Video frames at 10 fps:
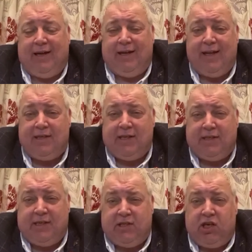
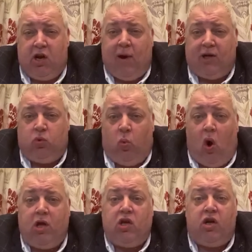instances, you're going to ask
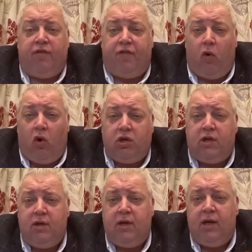what you can
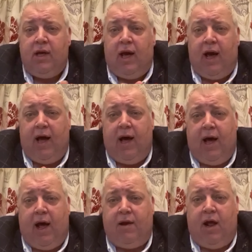afford
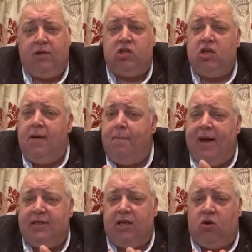and certain
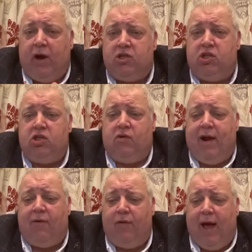basic questions
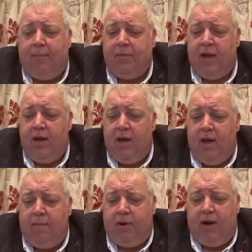around that.
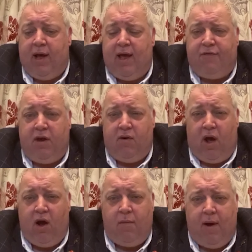But if you're a
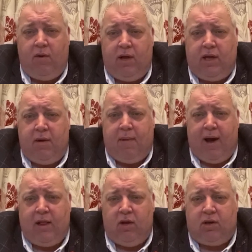homeowner, you
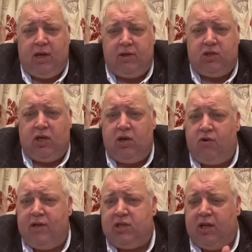might look at certain
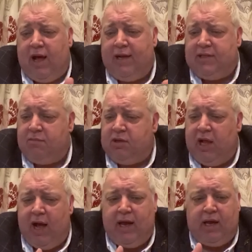critical items
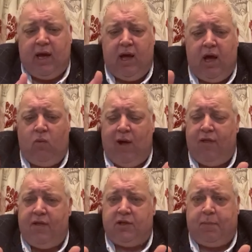like
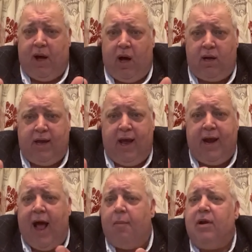whether there's parking,
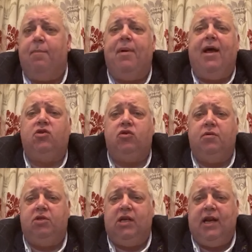how many
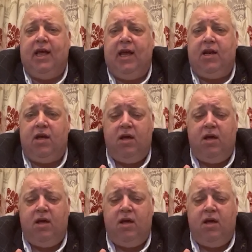bedrooms you need,